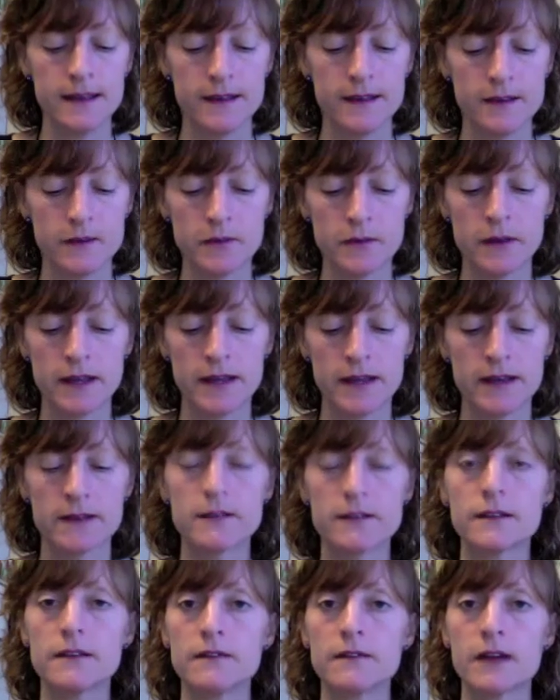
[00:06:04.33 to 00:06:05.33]
You
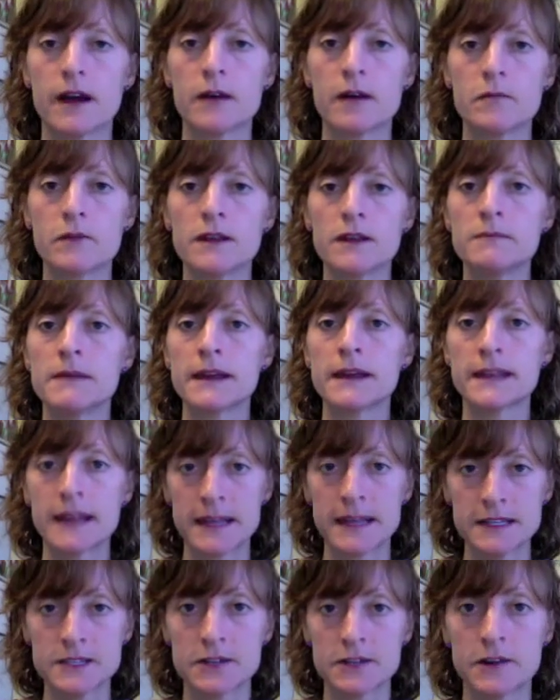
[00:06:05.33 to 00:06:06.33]
can read my
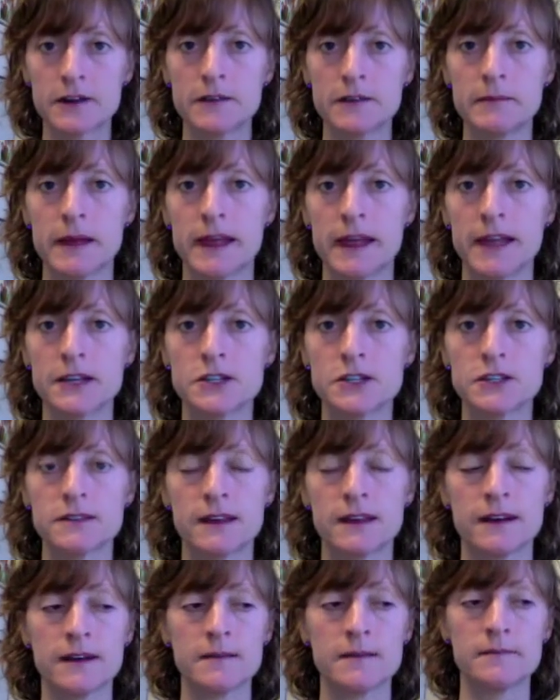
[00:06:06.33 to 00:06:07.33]
Getting Started page.
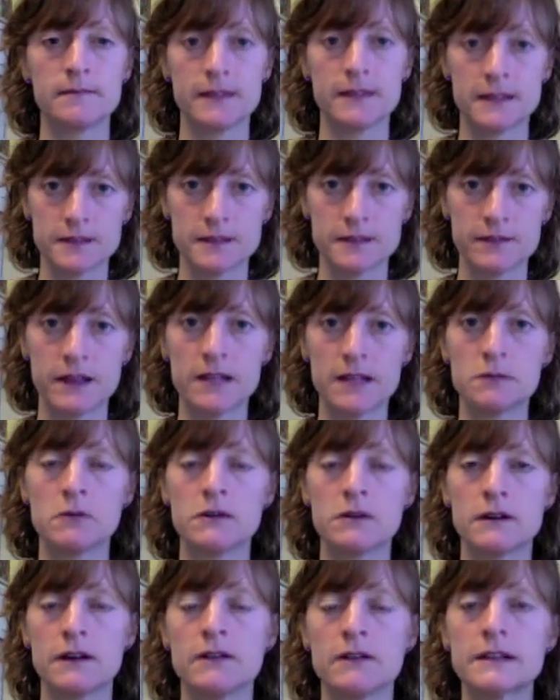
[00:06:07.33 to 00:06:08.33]
It's available,
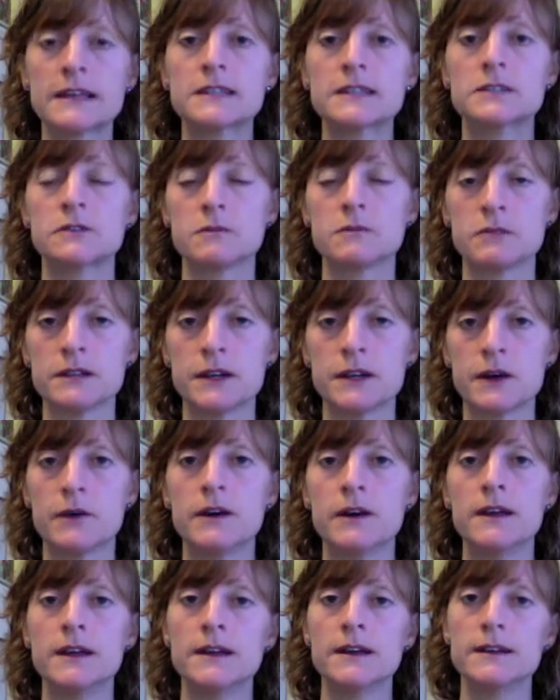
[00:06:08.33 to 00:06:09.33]
and I'll link to it below.
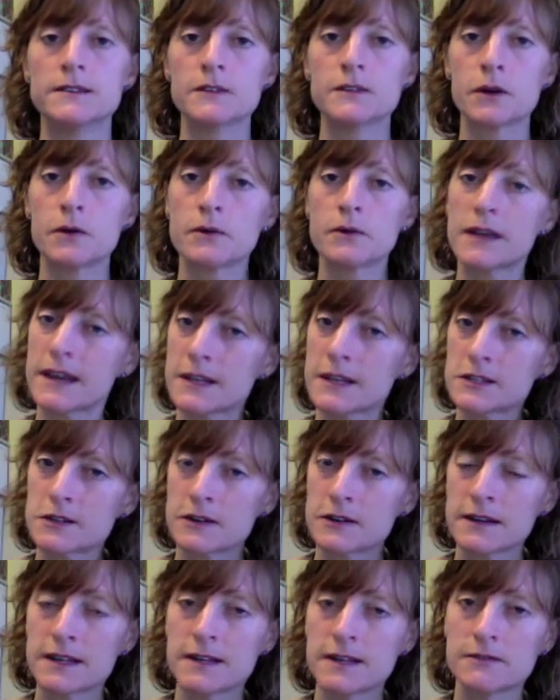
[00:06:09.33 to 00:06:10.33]
So Getting
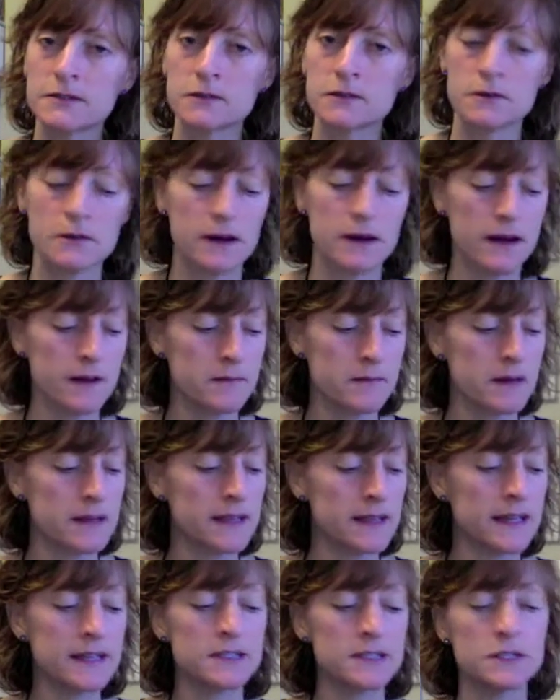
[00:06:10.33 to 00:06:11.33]
Started gives you a
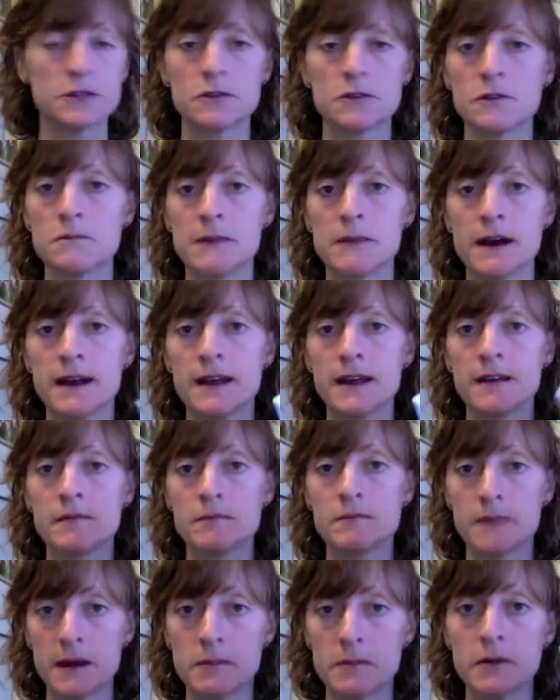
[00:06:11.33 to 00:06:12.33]
link to
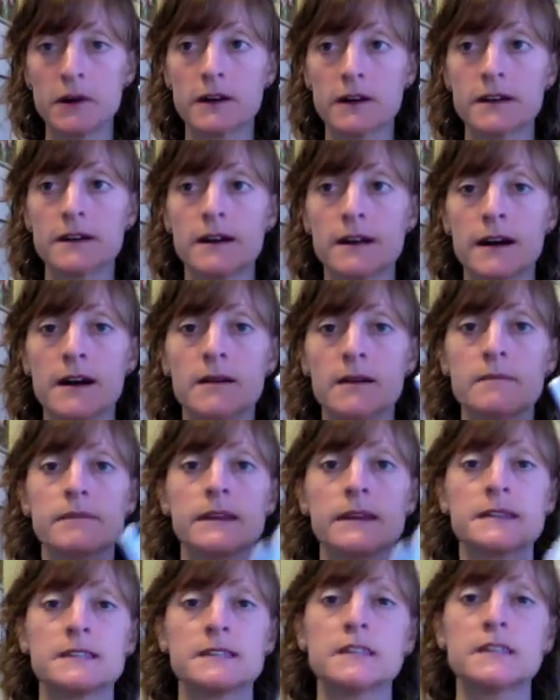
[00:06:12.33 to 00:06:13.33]
my book
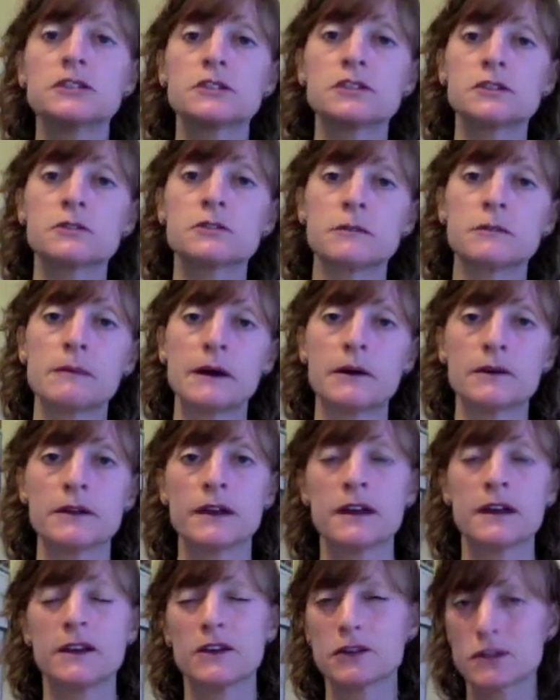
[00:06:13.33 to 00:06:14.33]
that teaches you about
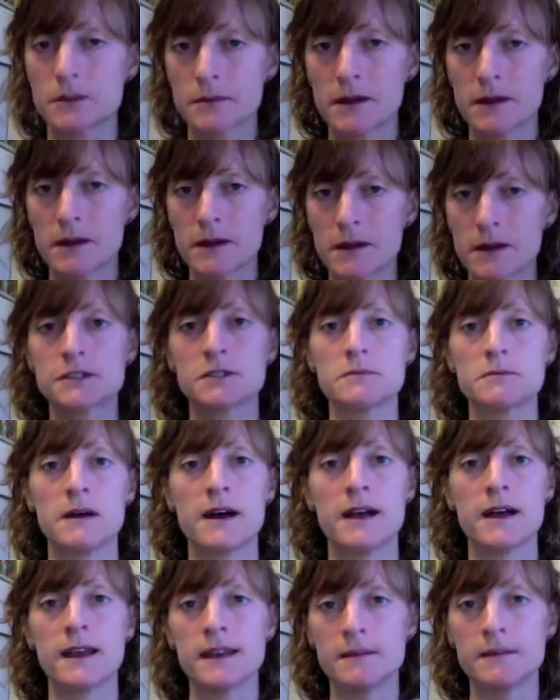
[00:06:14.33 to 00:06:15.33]
your subconscious
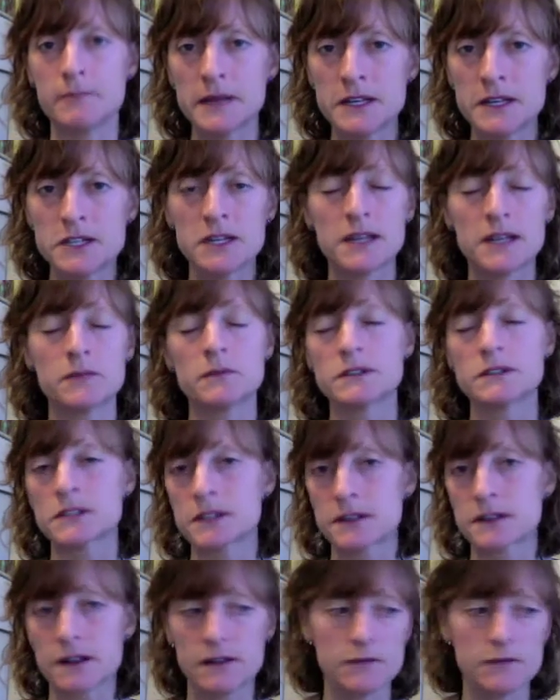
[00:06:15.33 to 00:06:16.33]
mind and binging and
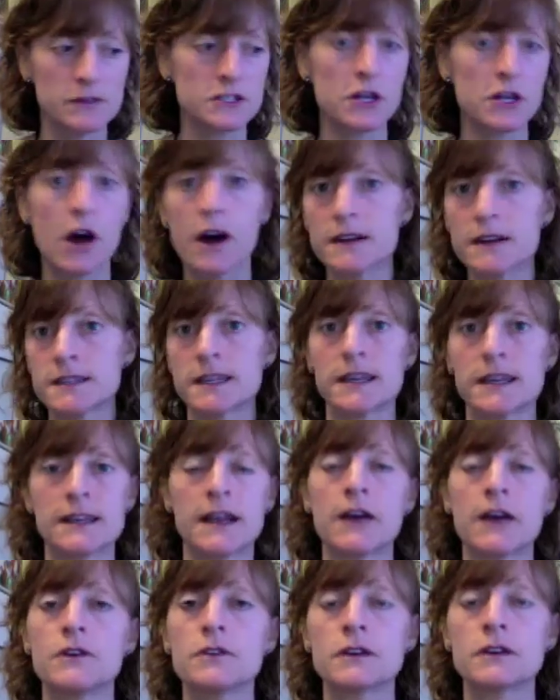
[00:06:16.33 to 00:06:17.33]
what's causing it
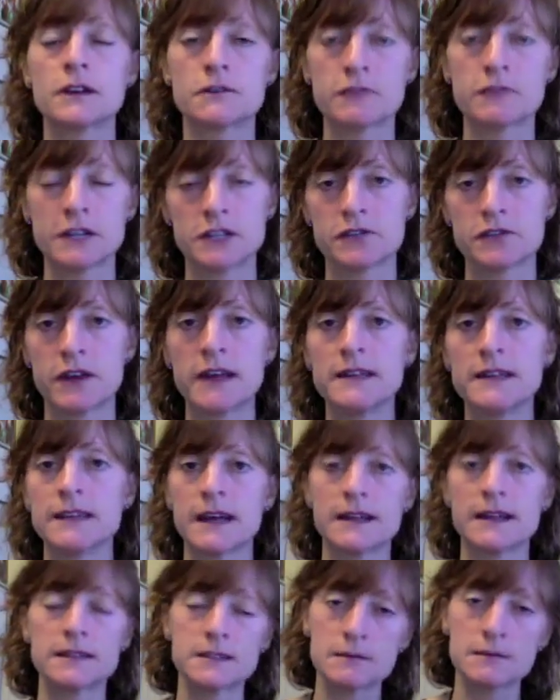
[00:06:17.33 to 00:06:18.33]
and how you can retrain
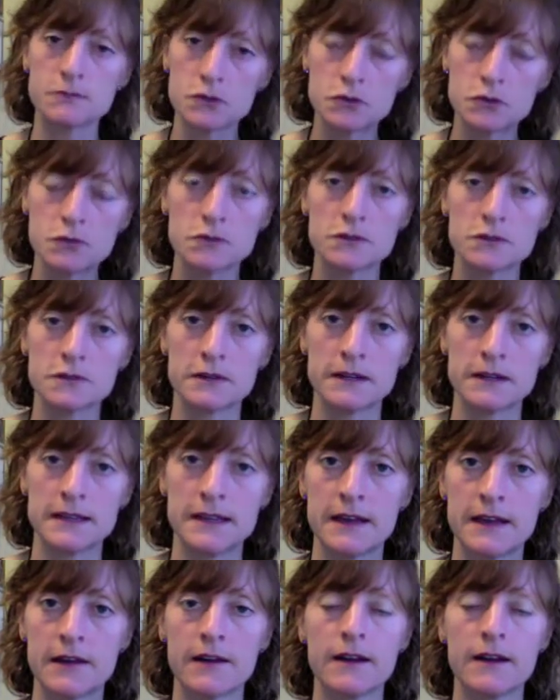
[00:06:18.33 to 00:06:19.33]
that, and some tools are
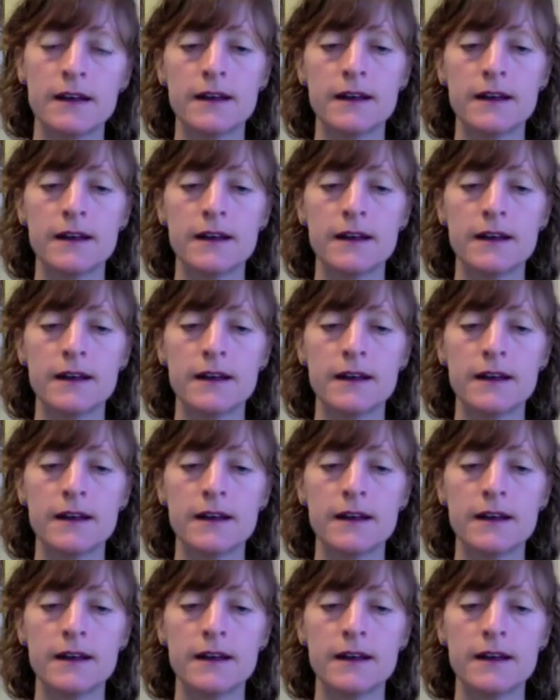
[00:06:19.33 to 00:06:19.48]
in there.